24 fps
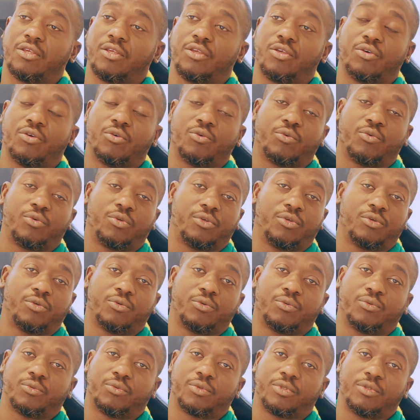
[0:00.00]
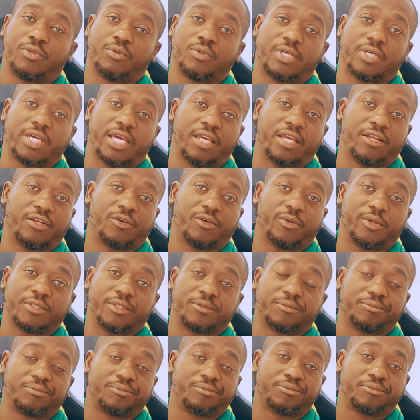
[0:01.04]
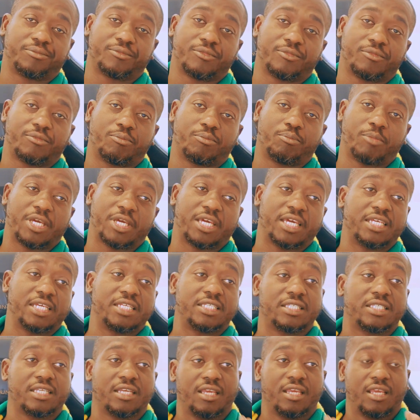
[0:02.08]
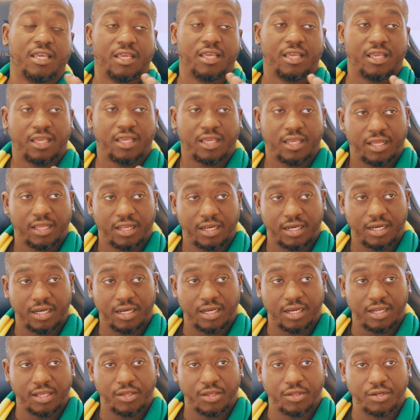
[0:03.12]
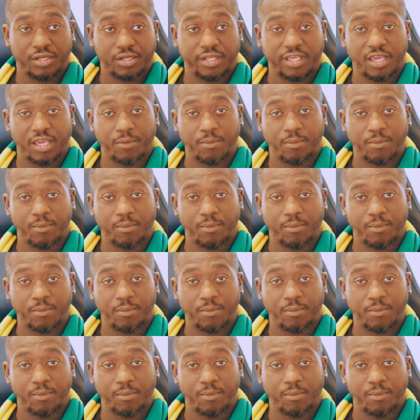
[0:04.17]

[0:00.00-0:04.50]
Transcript: you can't do it. Because the